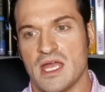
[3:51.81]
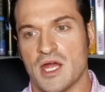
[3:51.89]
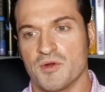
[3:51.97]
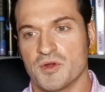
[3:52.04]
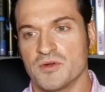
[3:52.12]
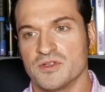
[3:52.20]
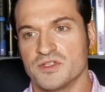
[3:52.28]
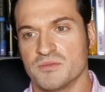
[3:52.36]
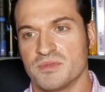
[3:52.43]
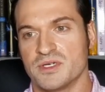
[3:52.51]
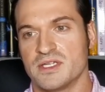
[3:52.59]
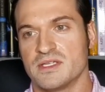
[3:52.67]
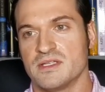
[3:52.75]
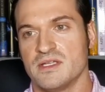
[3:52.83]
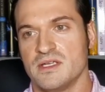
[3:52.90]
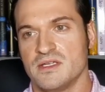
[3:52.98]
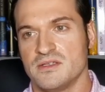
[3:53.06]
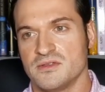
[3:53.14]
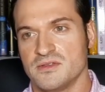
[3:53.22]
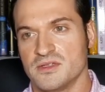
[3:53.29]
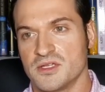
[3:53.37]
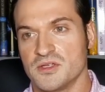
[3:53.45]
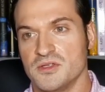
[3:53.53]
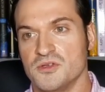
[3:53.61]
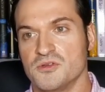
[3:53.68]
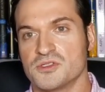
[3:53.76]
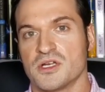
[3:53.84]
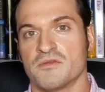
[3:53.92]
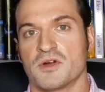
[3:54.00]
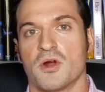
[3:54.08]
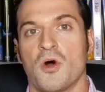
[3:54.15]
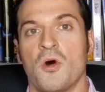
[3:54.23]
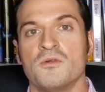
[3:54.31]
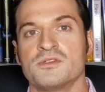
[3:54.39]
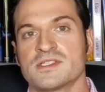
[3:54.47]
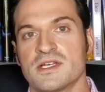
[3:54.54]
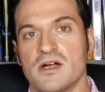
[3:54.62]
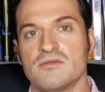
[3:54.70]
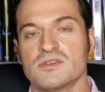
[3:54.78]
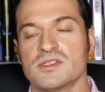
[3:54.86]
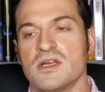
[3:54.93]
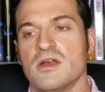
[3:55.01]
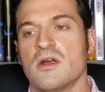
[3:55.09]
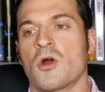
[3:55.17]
Are we going to put it to the good use of our own selves,